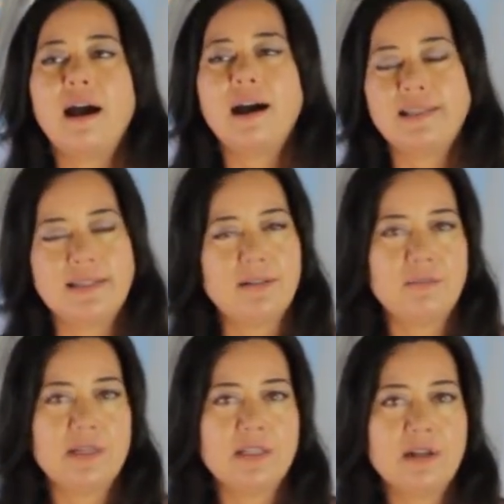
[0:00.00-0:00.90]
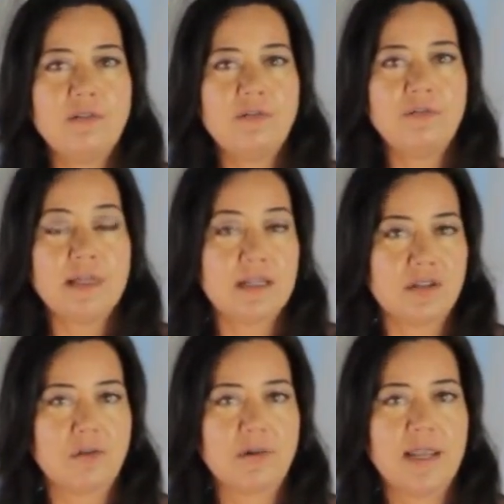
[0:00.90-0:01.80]
I said to myself, that's
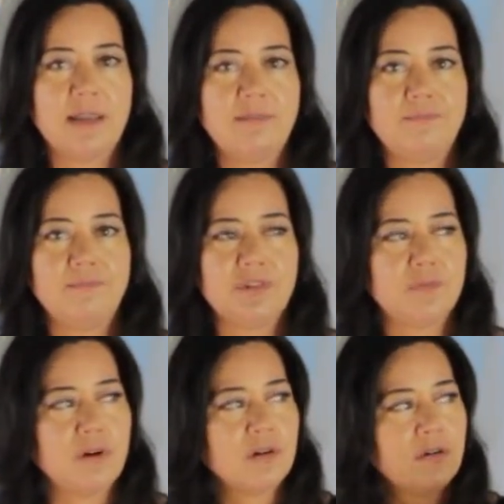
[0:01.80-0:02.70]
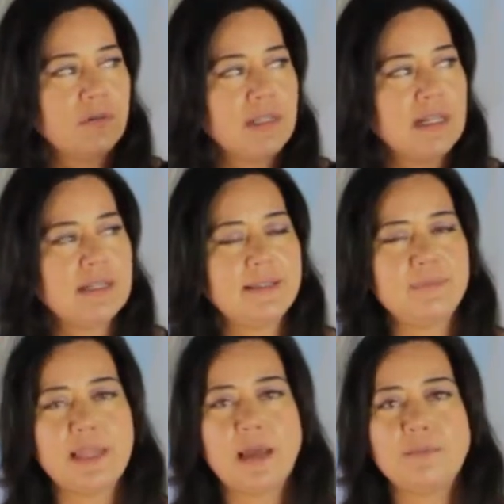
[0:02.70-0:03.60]
all right. Tomorrow when the
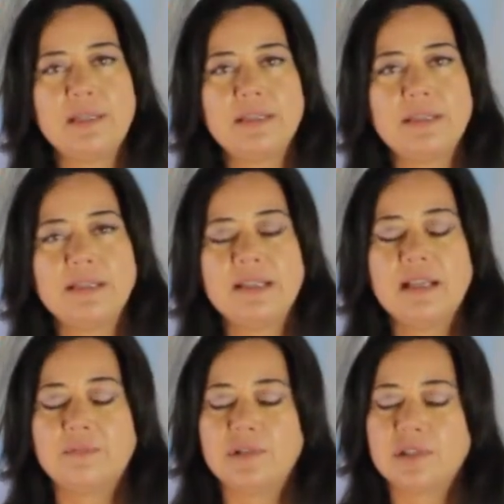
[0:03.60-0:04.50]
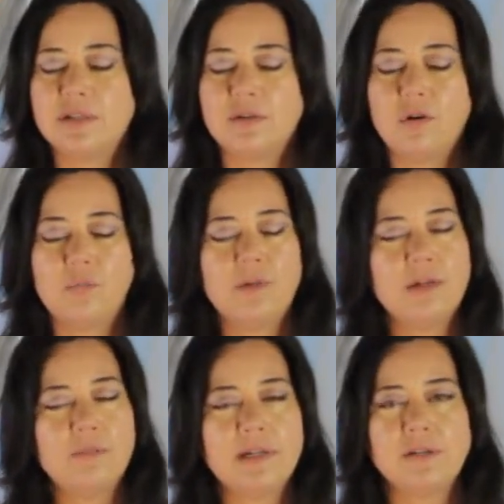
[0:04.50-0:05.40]
eclipse happens, I'm just going to open
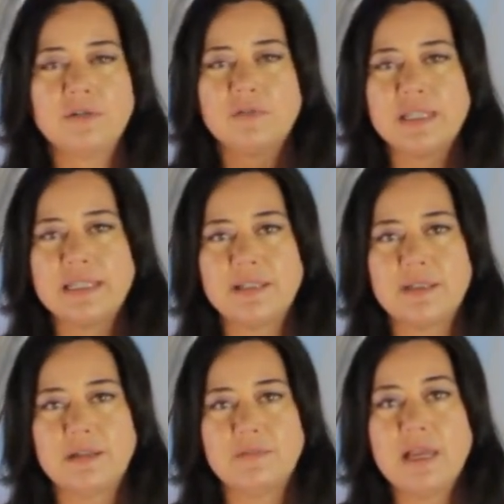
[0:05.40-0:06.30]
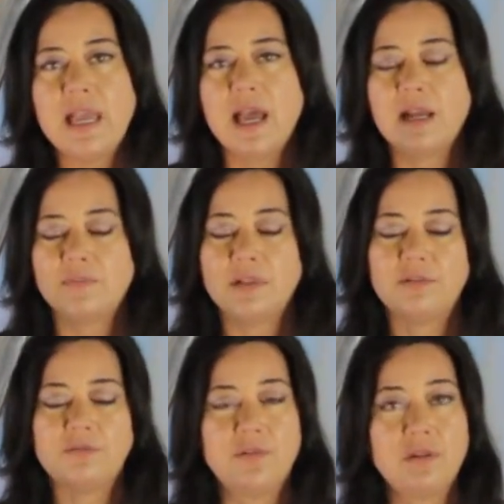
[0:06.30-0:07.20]
up my nervous system and I'm going to
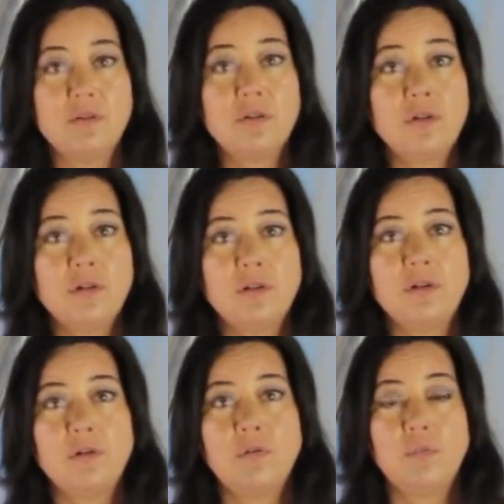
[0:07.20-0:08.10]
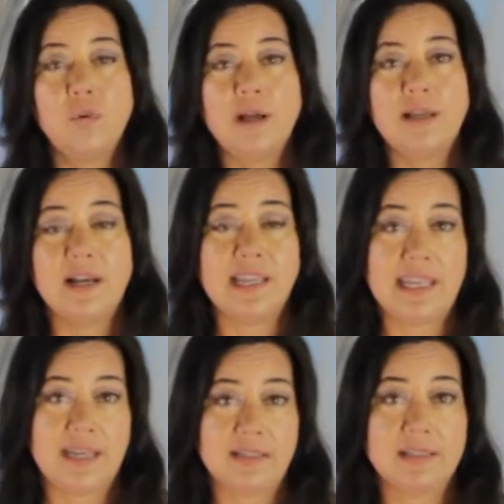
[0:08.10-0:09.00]
feel what I
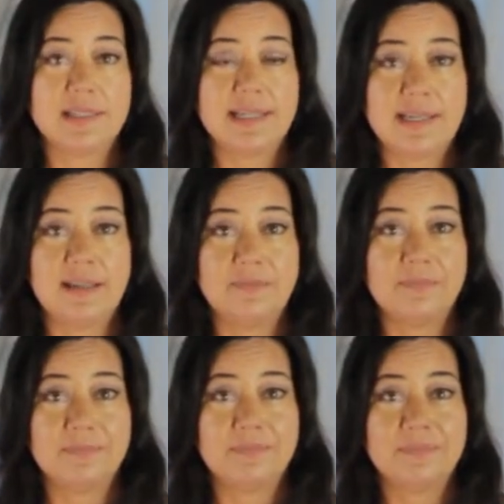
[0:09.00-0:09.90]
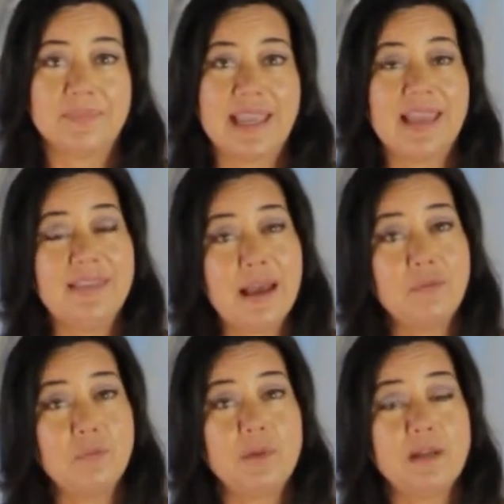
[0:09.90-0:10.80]
can't see. And that
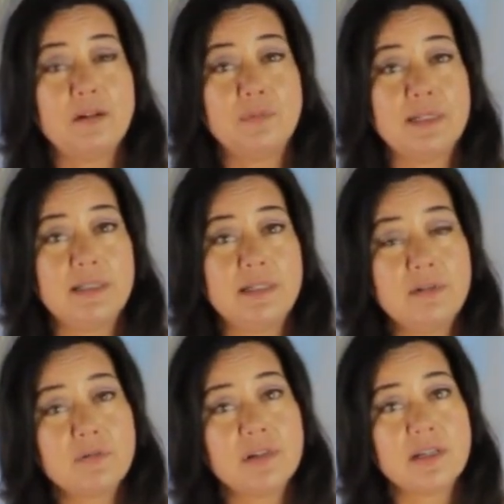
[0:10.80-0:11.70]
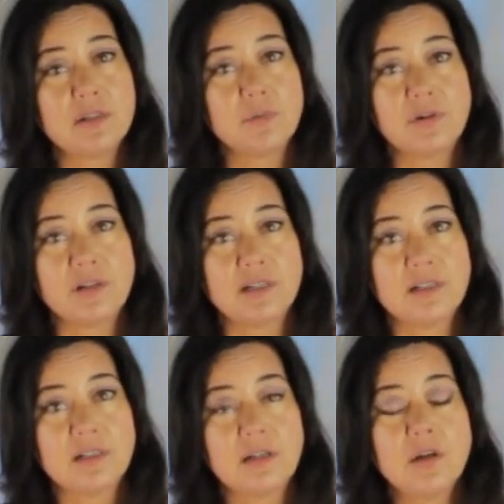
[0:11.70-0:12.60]
will be a completely different
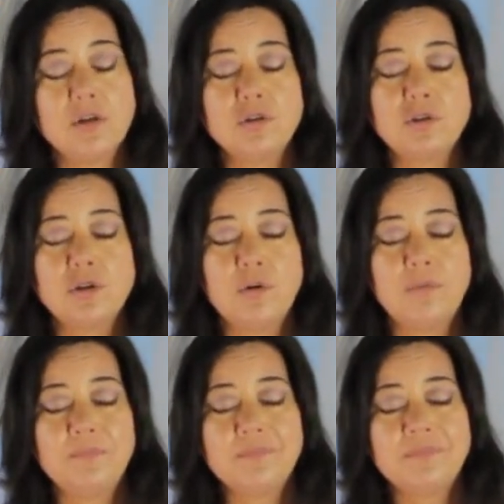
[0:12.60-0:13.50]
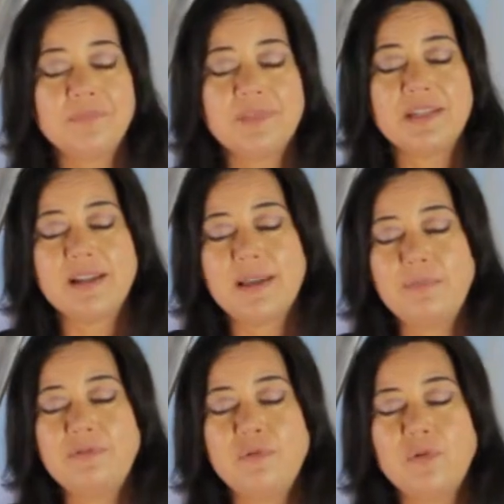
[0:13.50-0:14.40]
experience. So the night
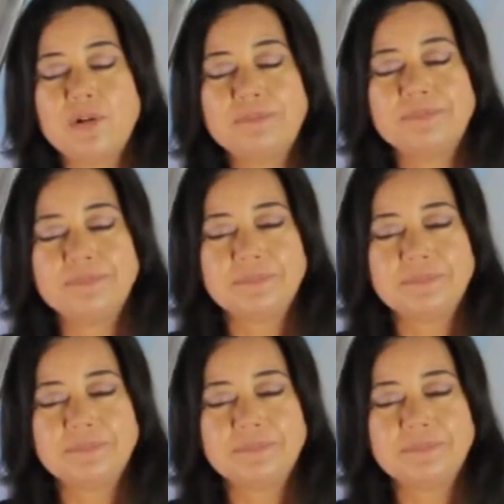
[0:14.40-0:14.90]
before,